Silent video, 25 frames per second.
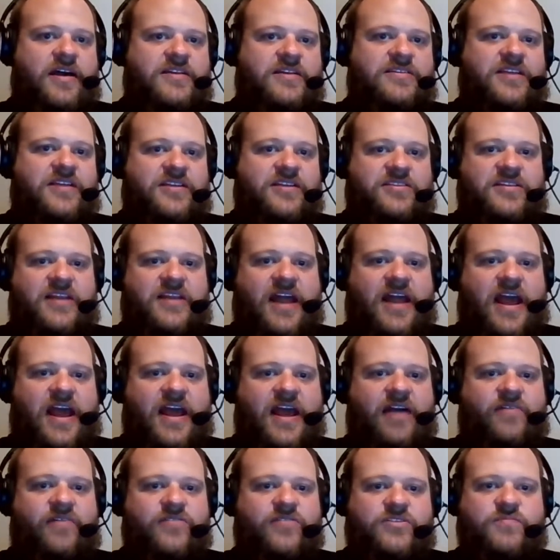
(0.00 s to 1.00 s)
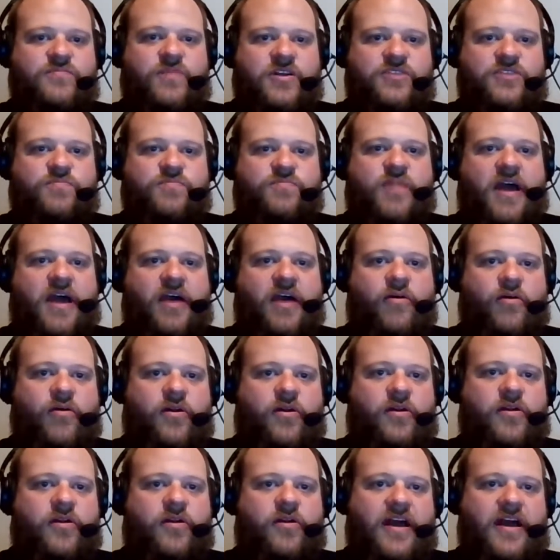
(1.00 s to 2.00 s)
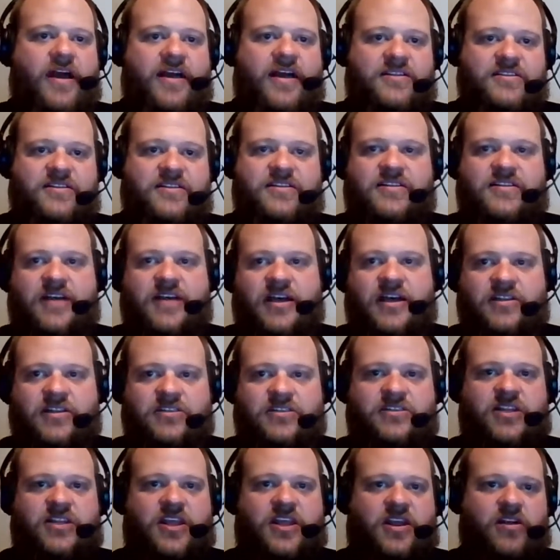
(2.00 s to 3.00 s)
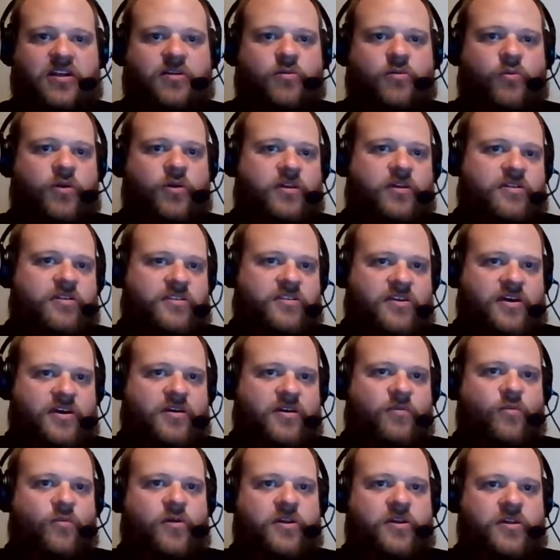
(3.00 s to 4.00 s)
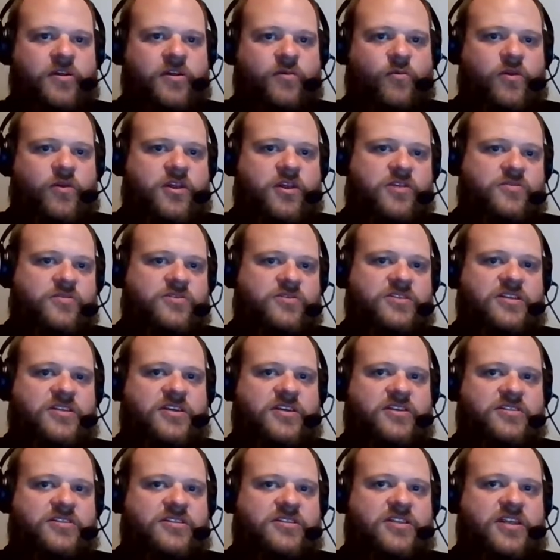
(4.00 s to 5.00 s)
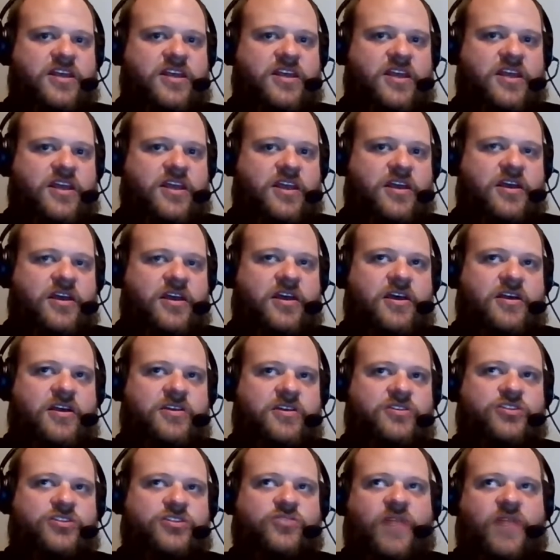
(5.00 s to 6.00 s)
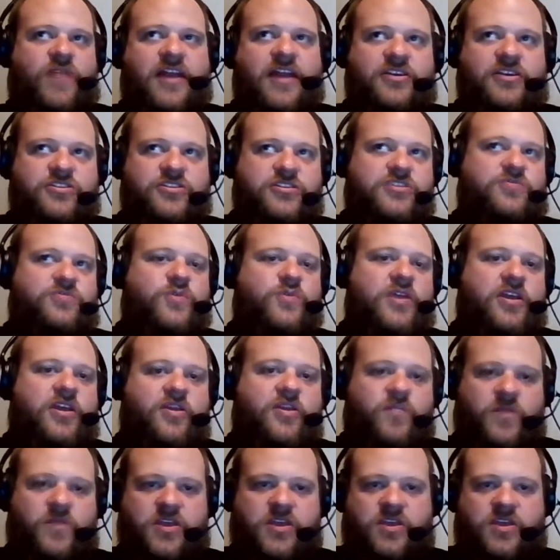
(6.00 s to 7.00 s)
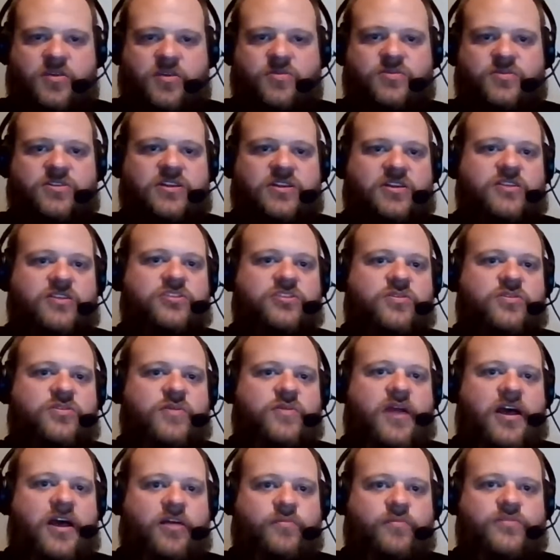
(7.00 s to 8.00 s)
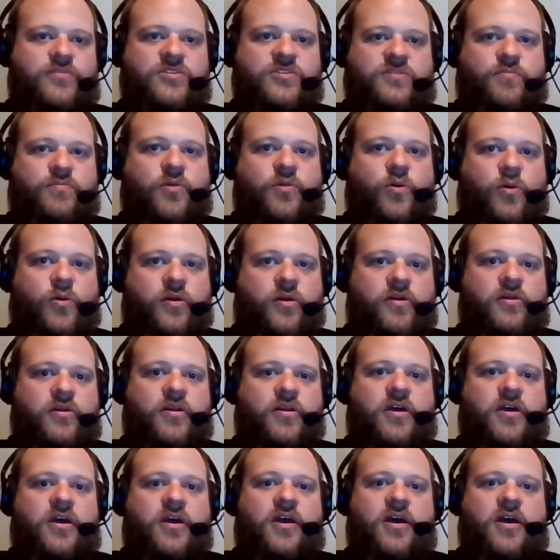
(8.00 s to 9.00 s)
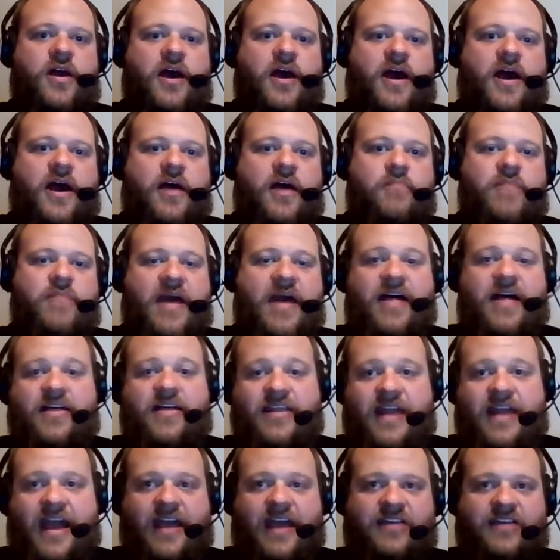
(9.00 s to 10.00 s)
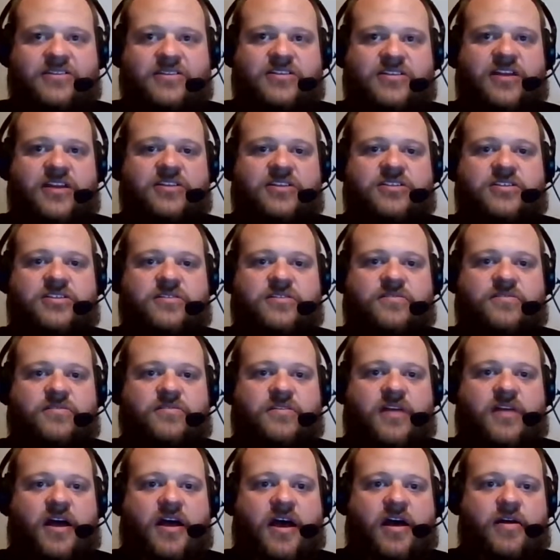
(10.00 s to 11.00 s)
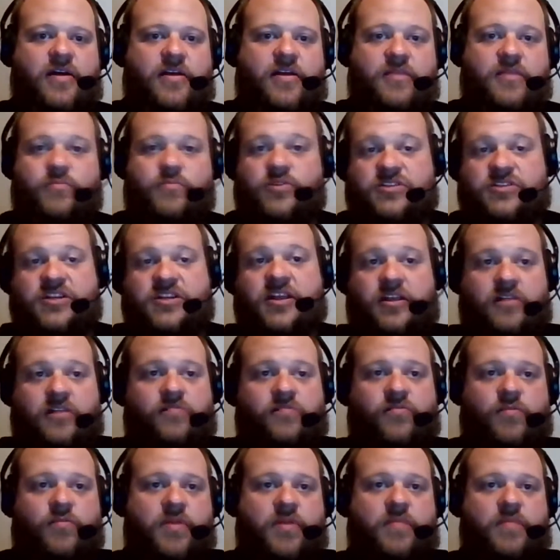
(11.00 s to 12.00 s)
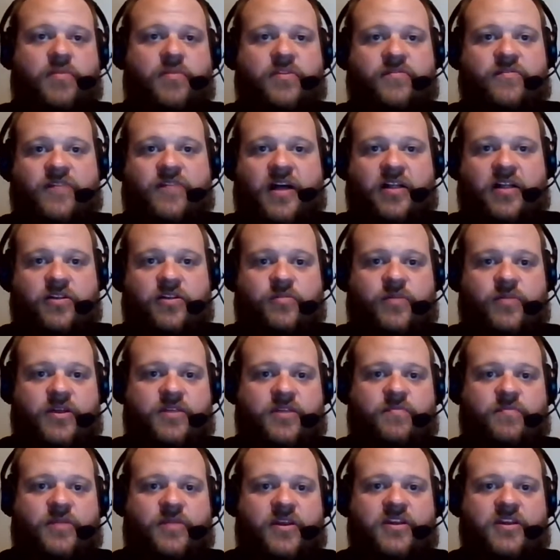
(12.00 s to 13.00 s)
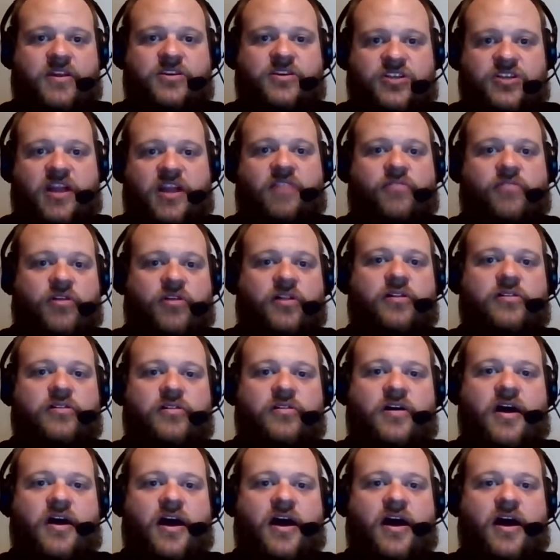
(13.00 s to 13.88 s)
doesn't have as much power as it does here? What do you see as the strategies we could be using to help support ballot access, in particular for people of color, but in general?